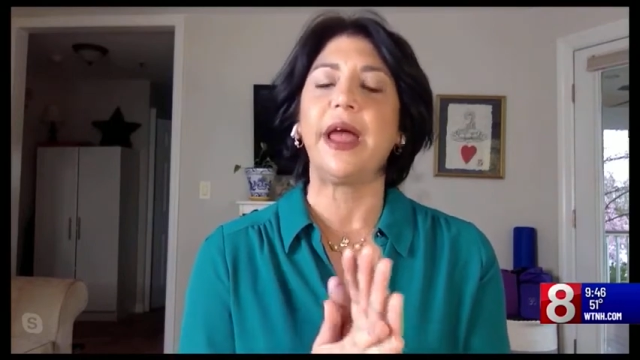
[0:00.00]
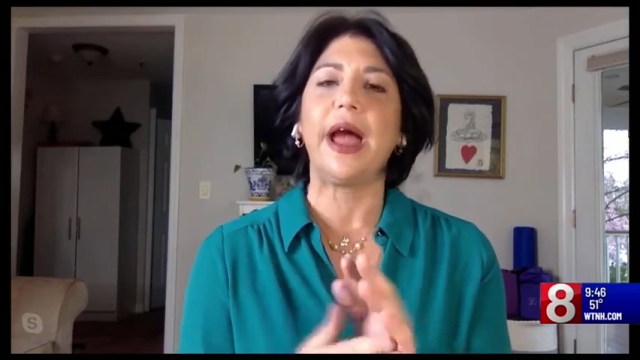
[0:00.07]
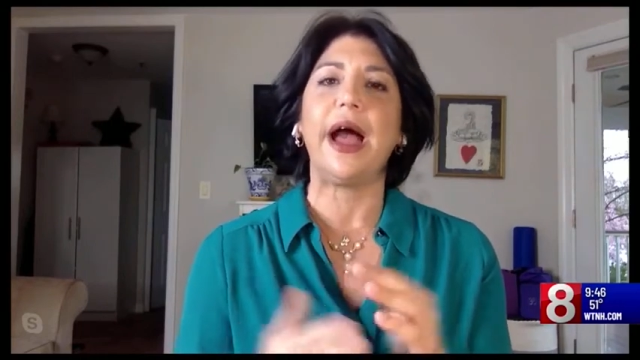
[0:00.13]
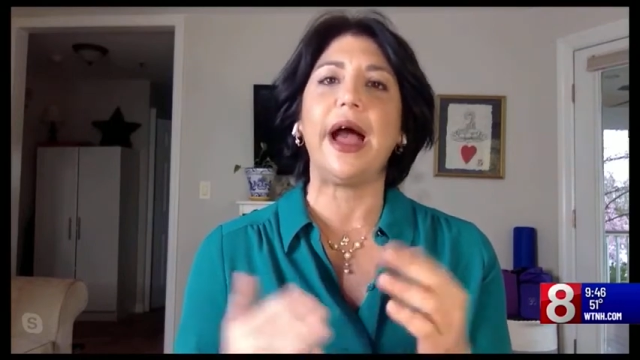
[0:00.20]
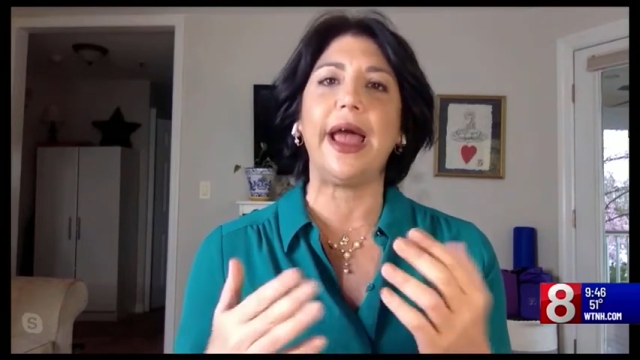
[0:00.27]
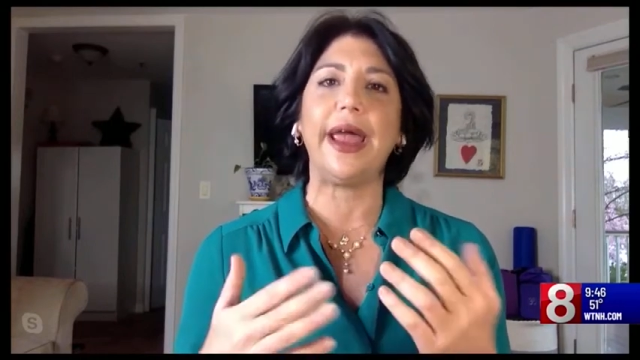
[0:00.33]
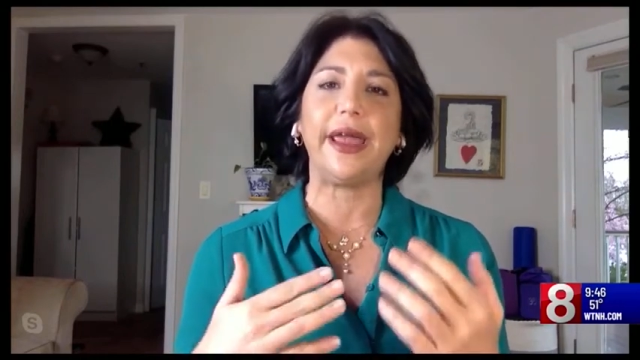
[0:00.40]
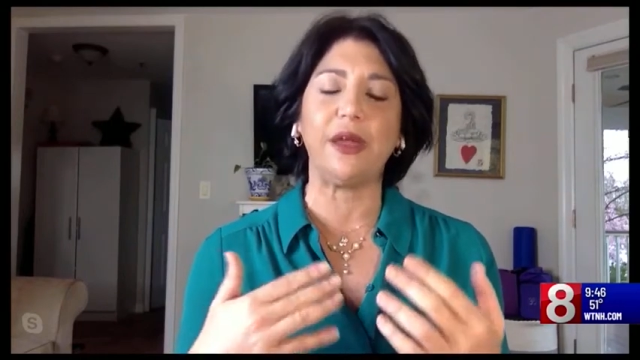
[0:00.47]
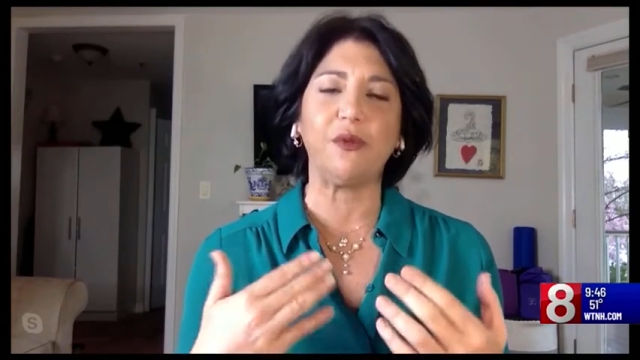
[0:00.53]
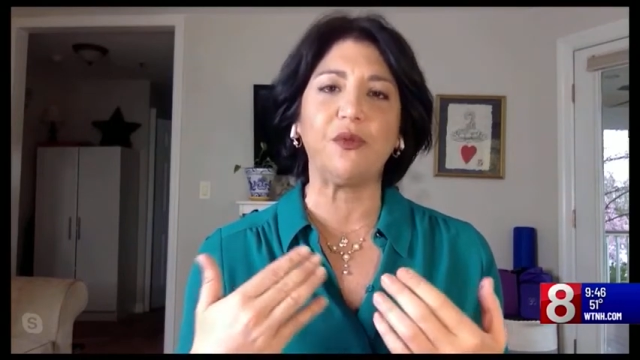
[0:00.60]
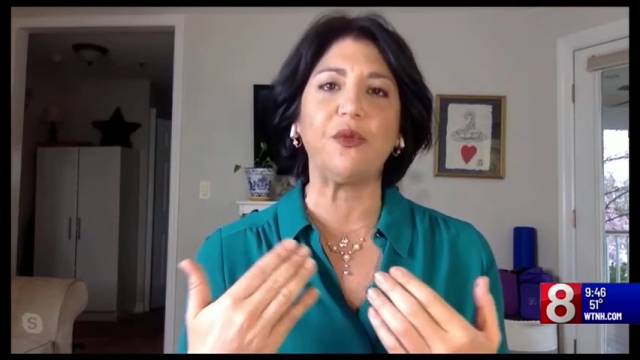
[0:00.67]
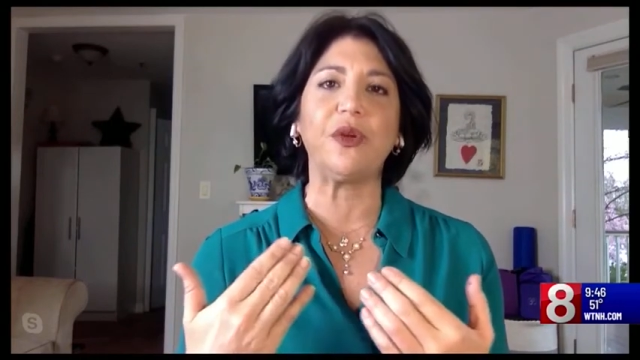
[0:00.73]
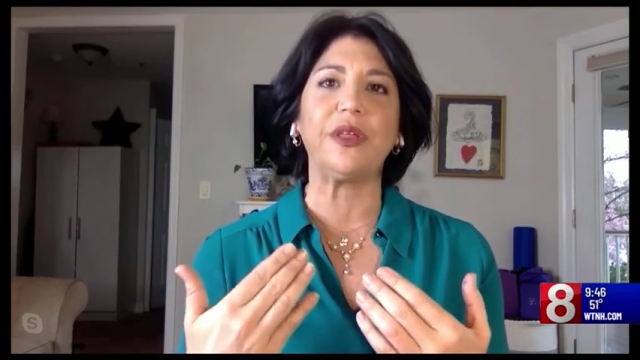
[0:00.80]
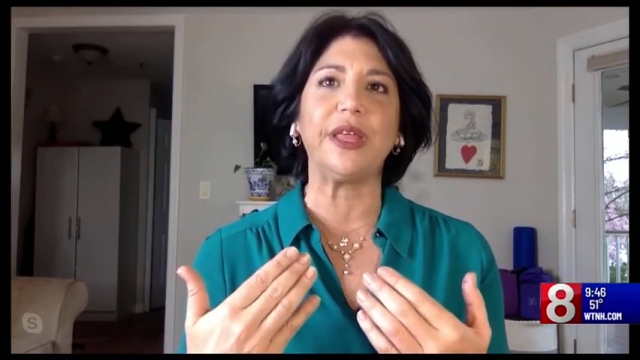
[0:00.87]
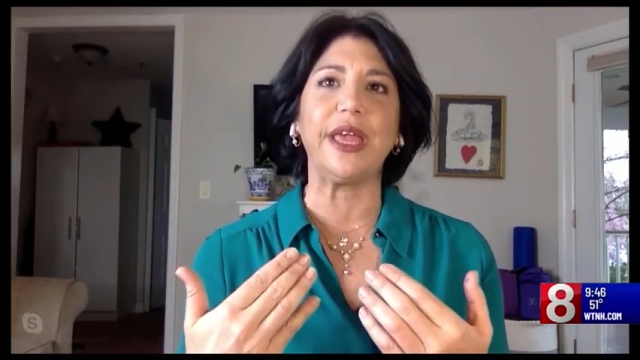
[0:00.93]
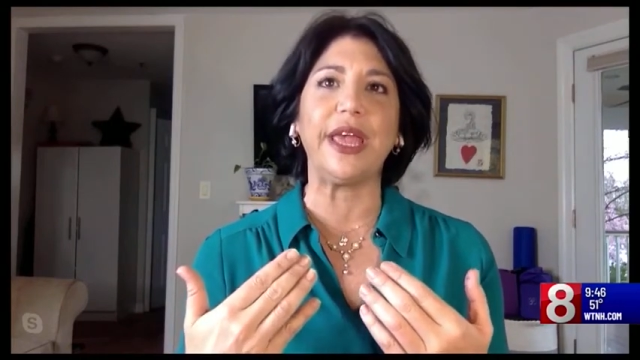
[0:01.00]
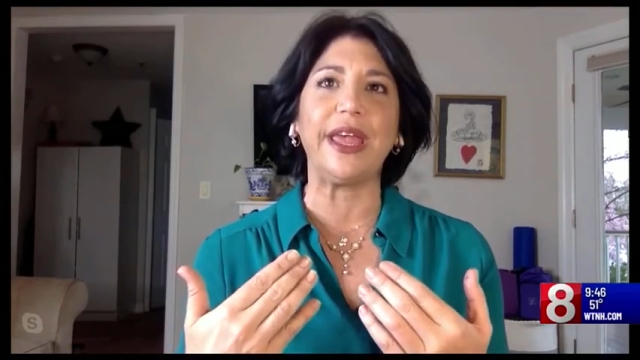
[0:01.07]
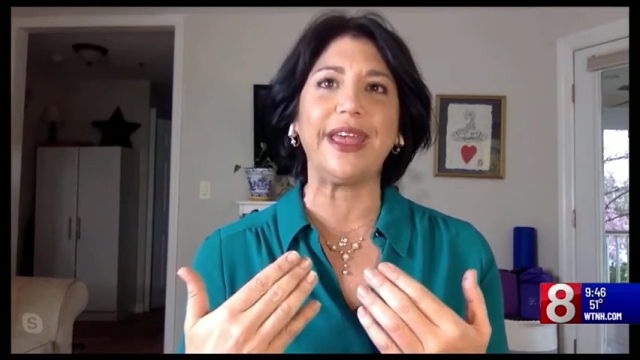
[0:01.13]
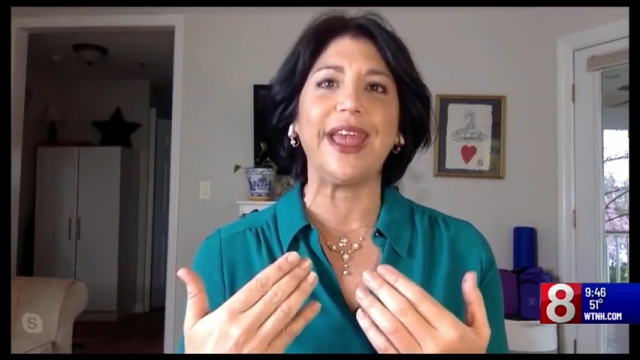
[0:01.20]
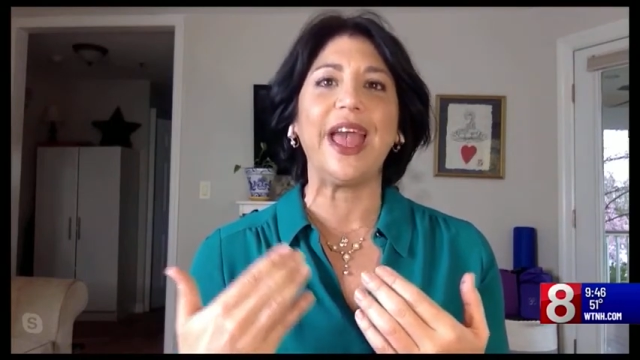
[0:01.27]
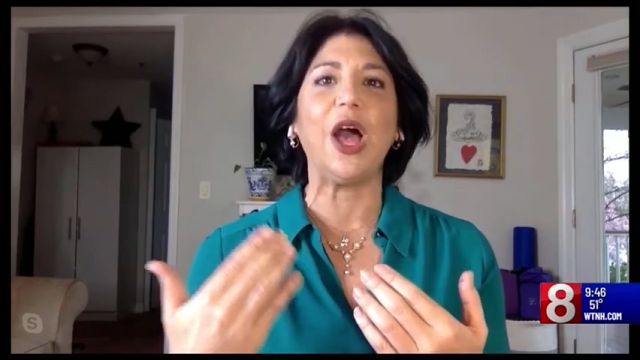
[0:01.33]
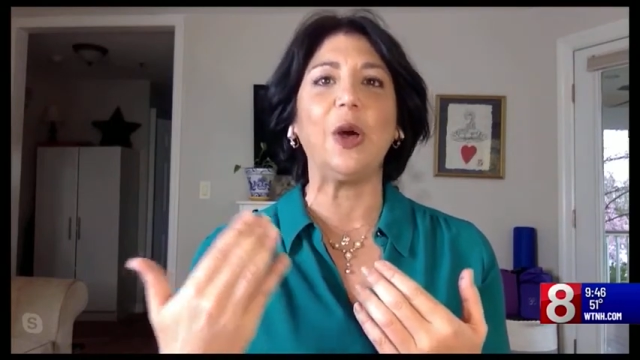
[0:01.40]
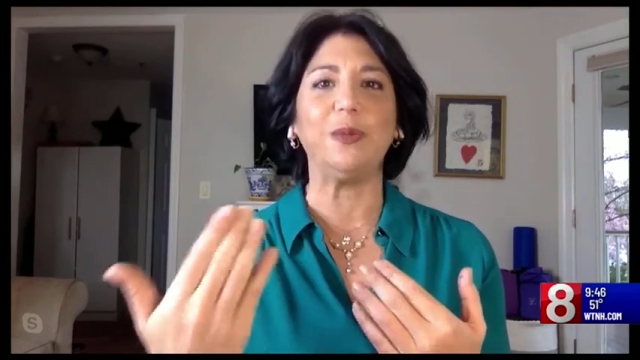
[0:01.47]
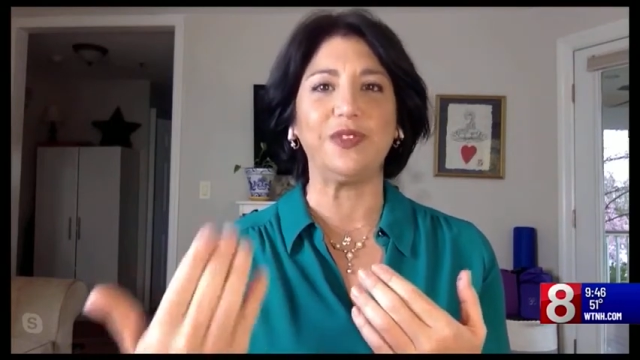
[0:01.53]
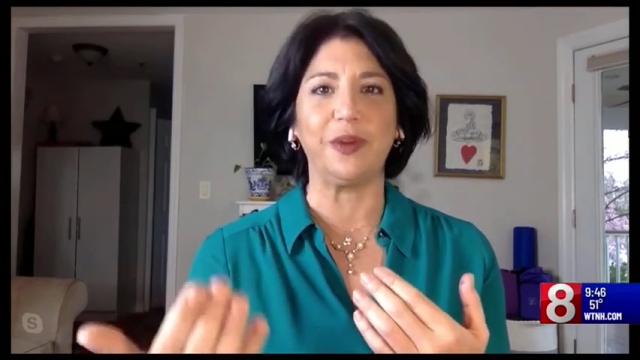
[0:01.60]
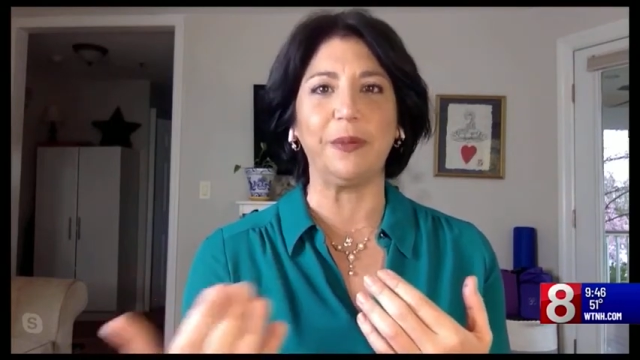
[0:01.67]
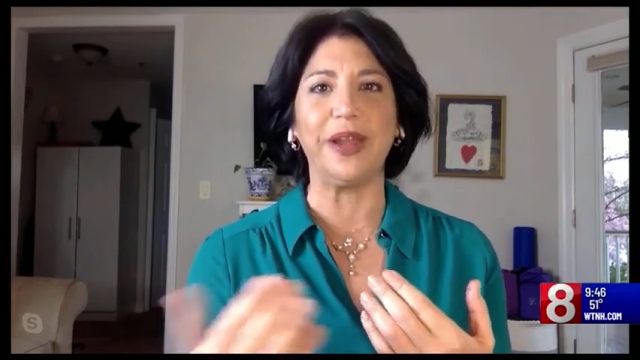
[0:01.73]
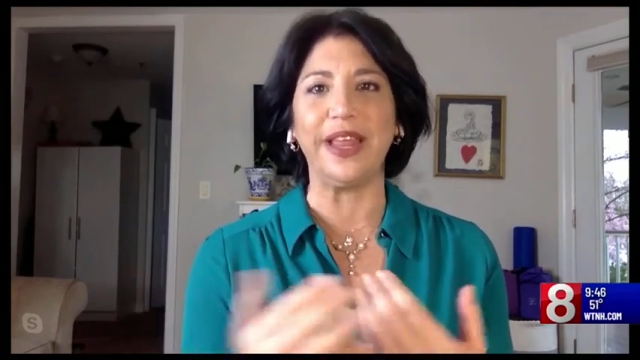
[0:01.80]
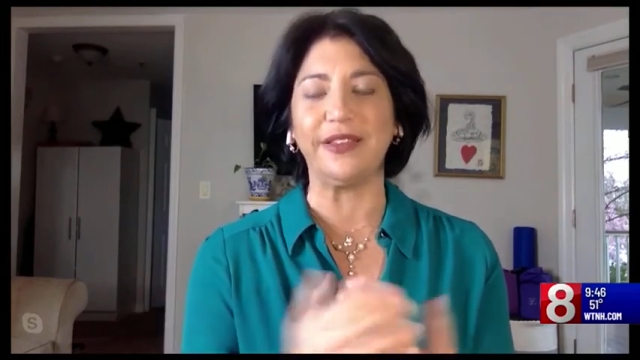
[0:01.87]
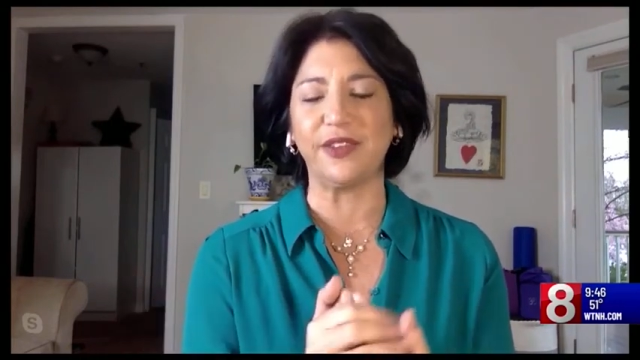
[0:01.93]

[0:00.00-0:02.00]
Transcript: I can really help somebody.